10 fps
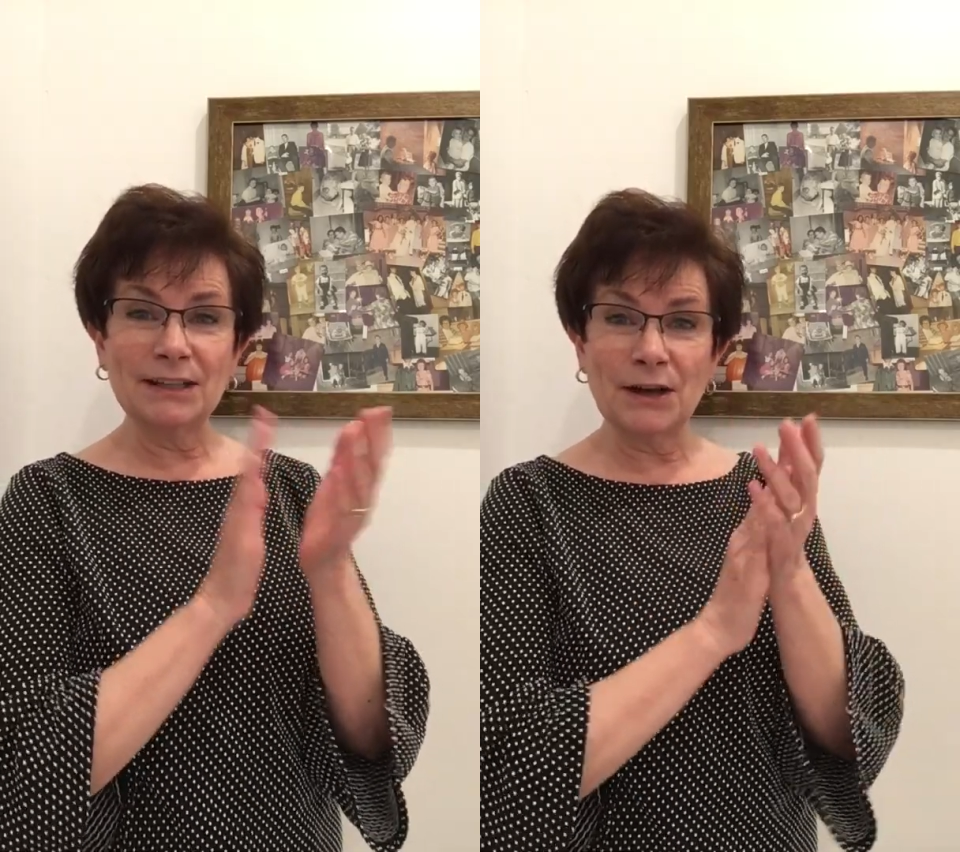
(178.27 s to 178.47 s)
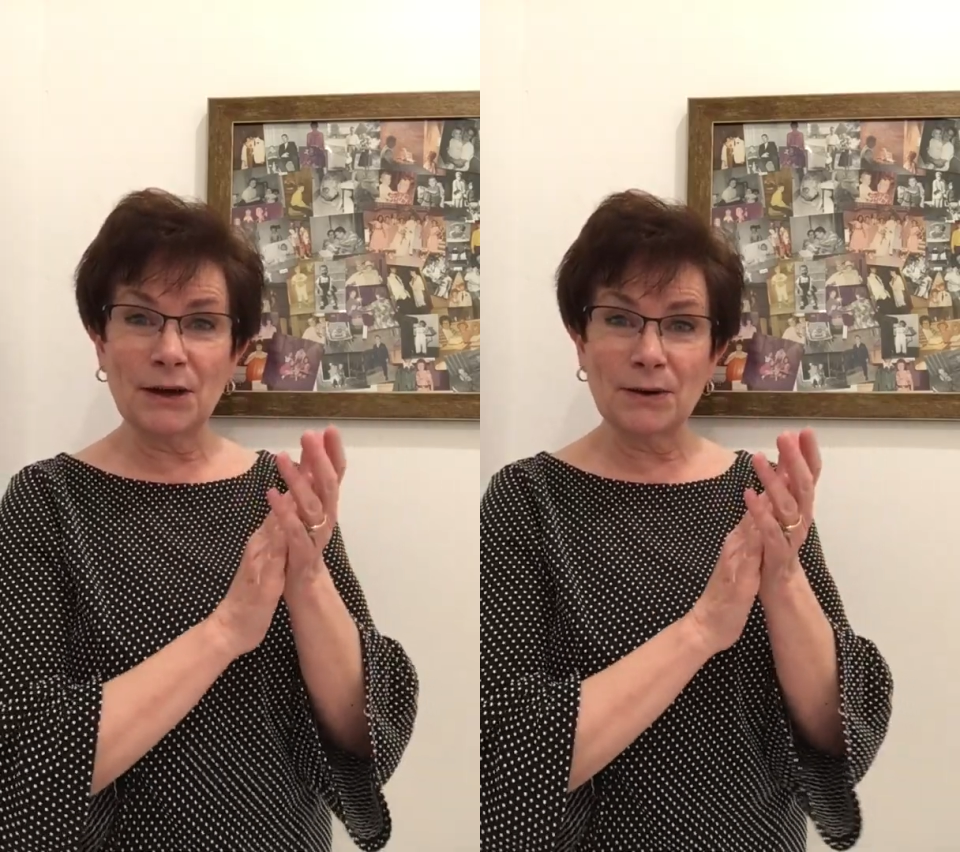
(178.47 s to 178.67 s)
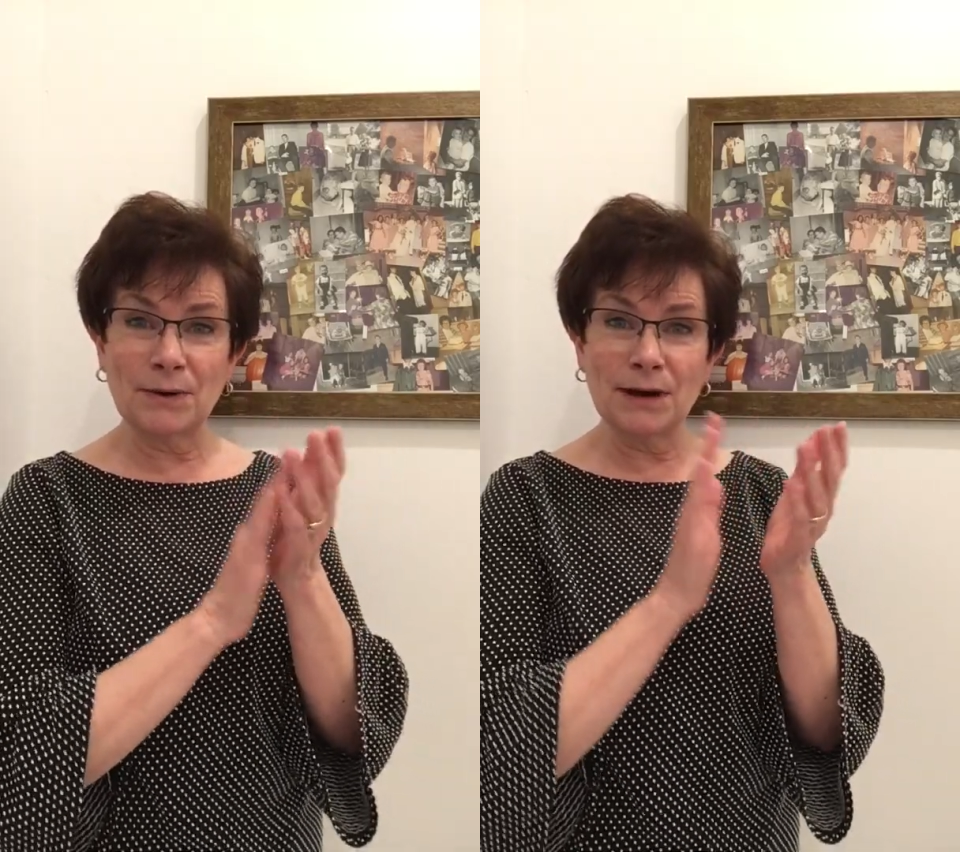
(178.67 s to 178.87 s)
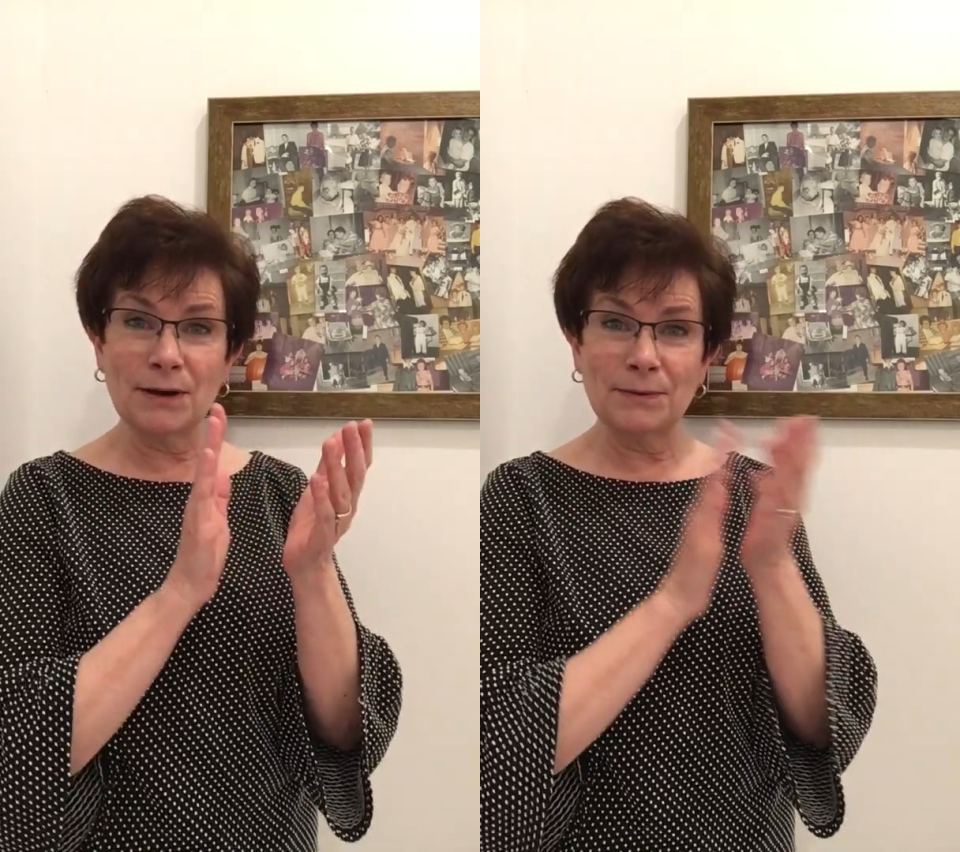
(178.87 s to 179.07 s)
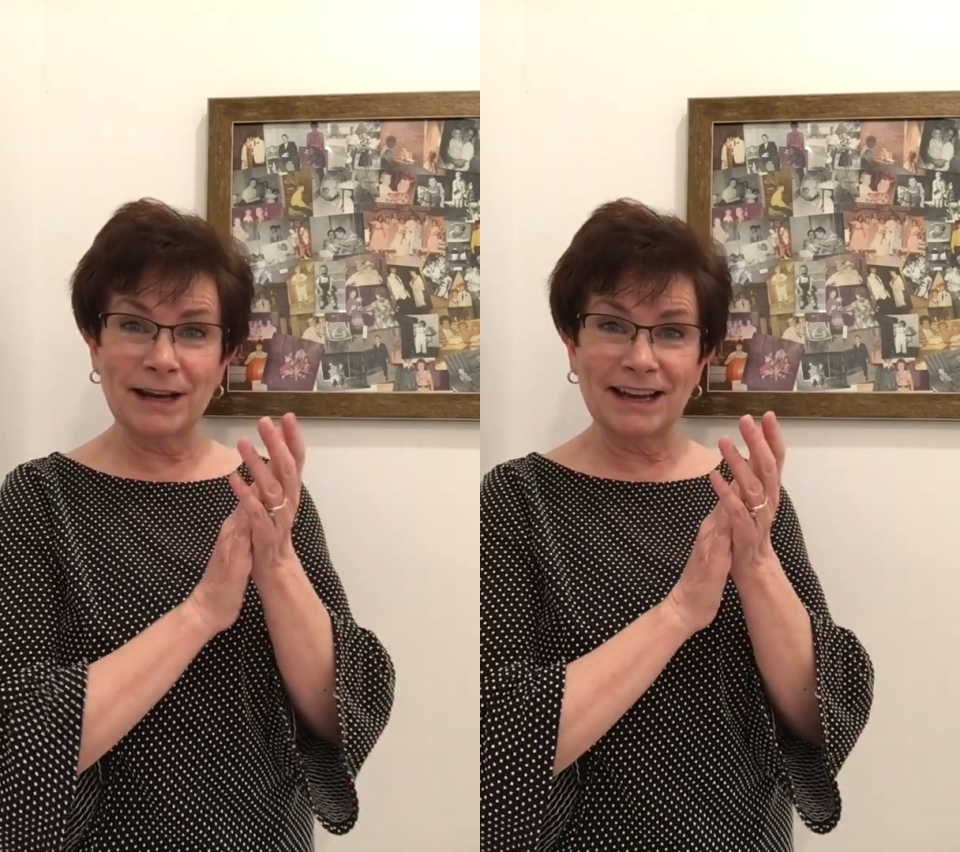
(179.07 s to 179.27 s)
go
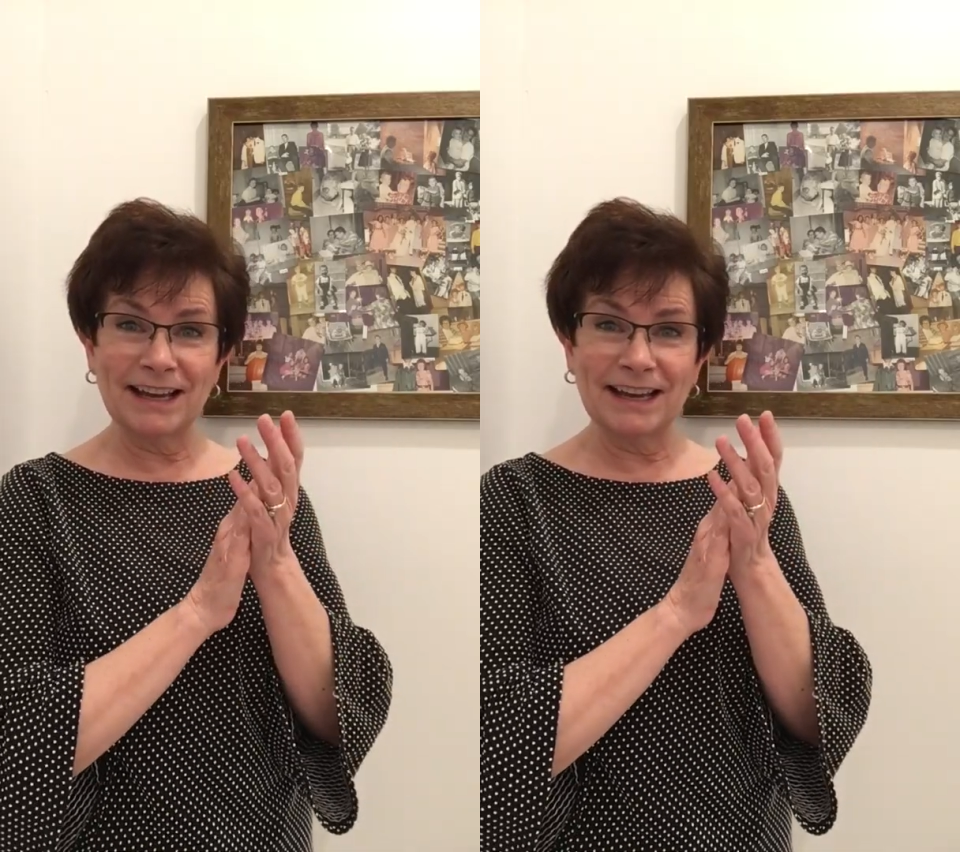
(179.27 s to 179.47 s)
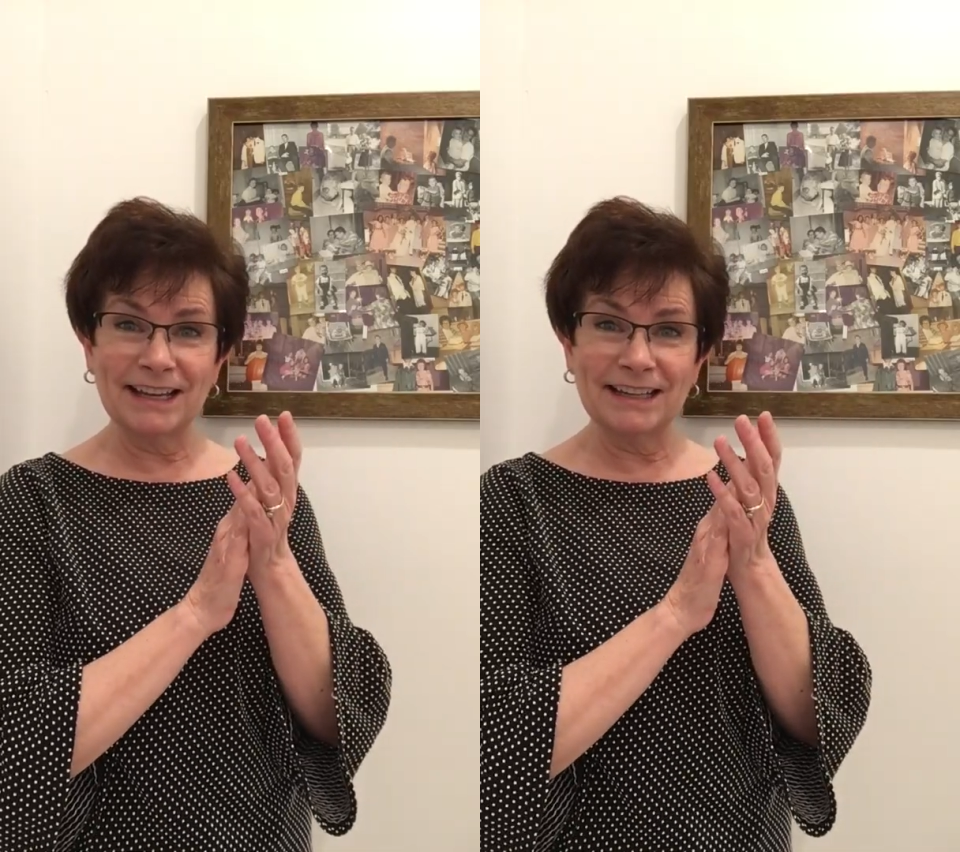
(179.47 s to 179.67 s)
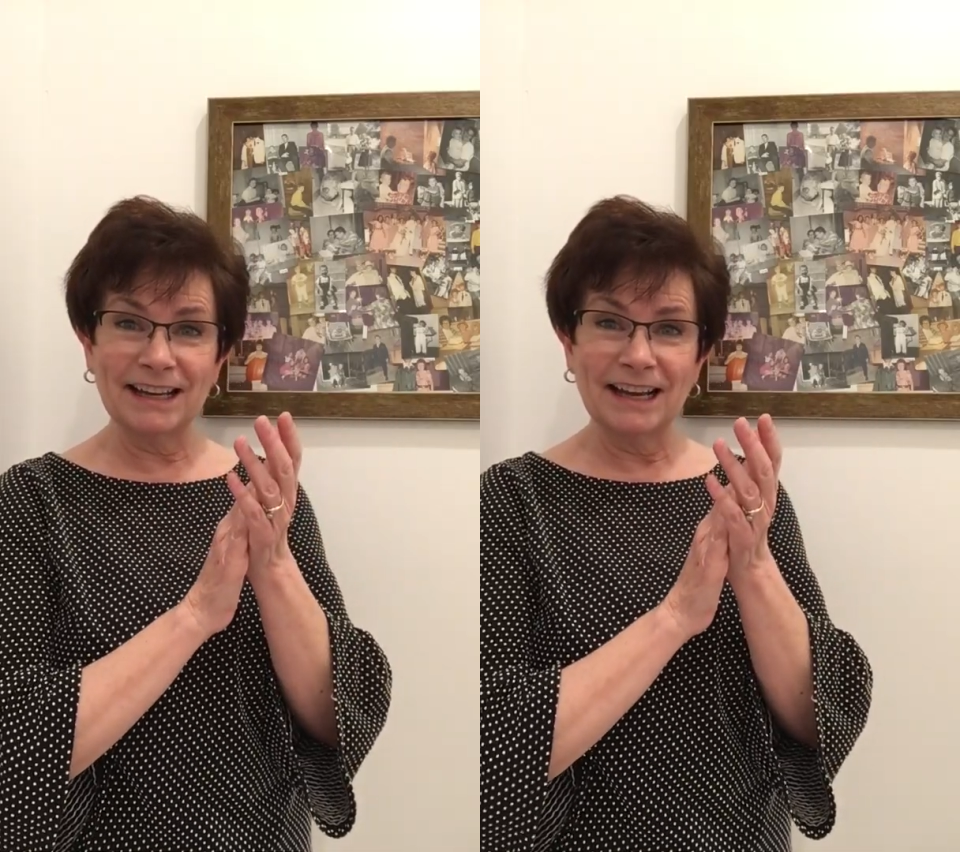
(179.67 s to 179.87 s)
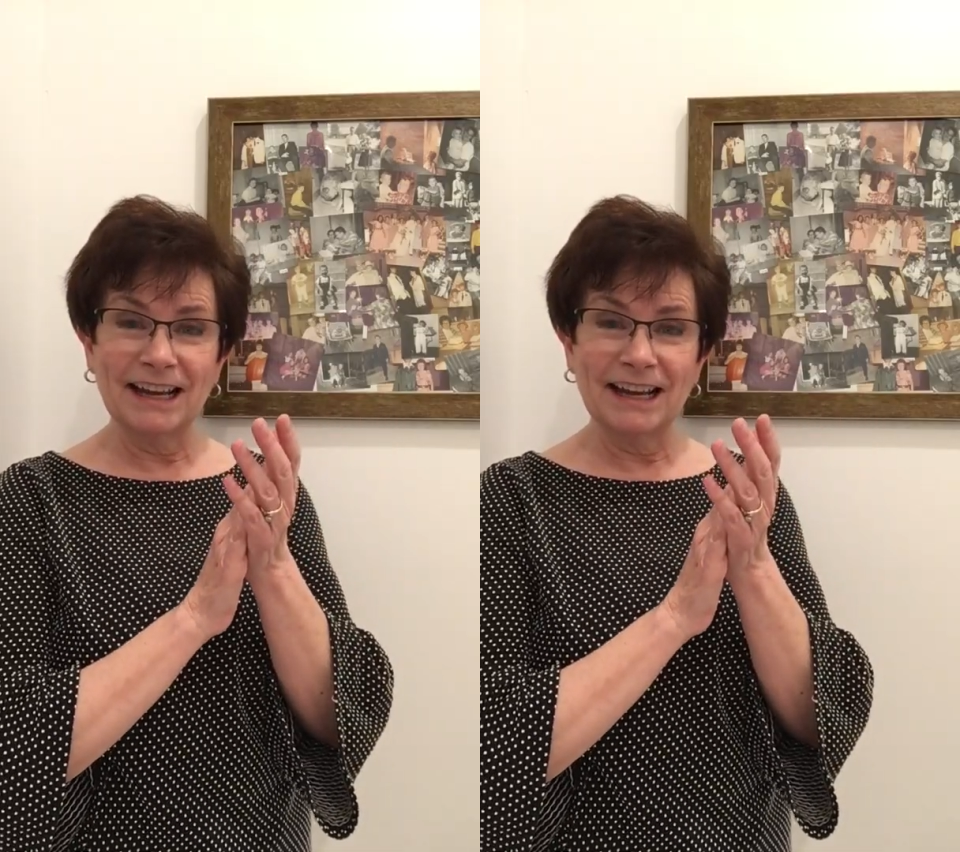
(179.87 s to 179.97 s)
away.